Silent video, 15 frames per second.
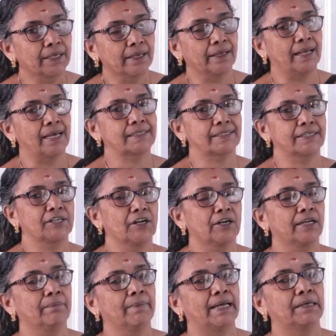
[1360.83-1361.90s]
Elasticity
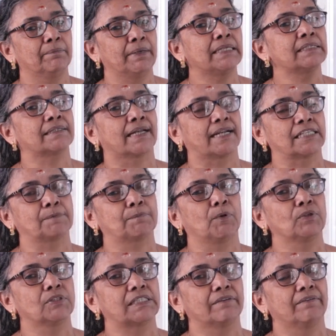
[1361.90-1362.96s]
demand means the
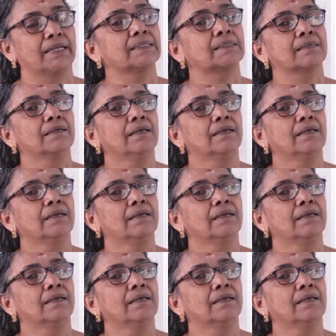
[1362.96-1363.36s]
responsiveness